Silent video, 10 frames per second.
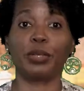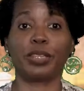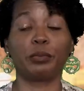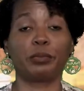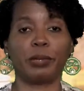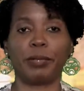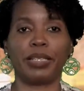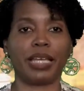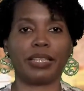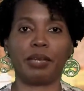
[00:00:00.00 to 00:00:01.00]
their
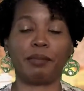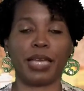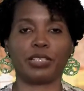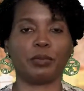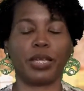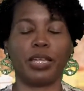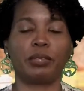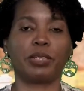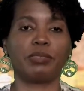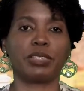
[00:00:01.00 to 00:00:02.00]
women that they matched up with
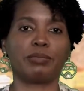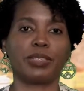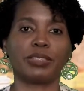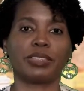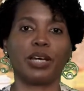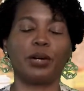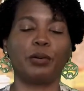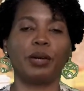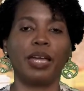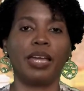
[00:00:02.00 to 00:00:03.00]
in the previous books.
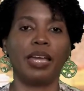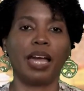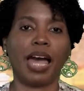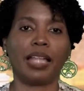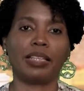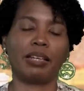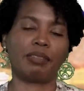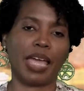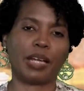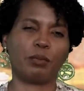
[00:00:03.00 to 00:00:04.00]
So I
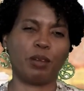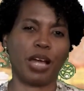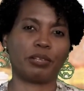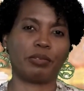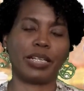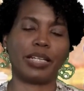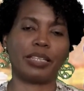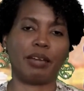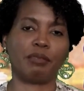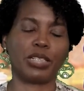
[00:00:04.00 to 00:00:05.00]
love that camaraderie
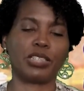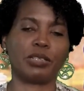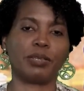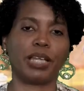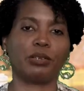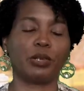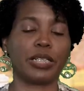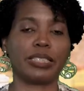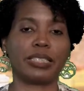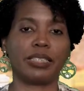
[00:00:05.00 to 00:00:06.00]
and that friendship and that
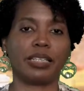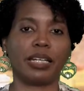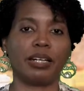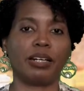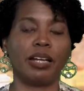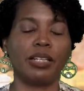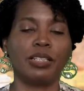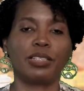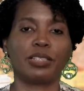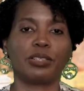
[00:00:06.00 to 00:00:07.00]
loyalty there.
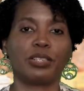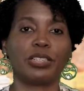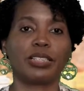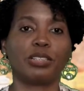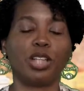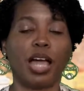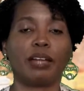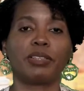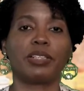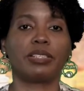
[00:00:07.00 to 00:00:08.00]
So there's a
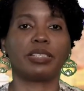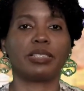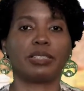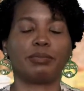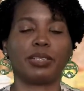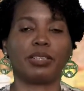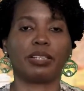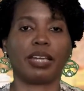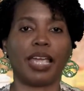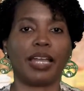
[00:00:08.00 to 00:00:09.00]
lot of good to this
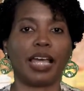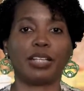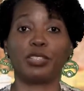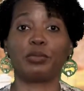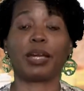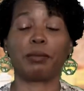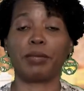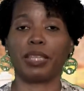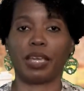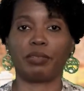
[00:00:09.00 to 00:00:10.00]
book, and I do
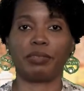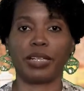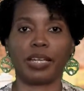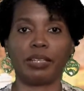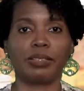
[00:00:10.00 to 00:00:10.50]
recommend that you read it.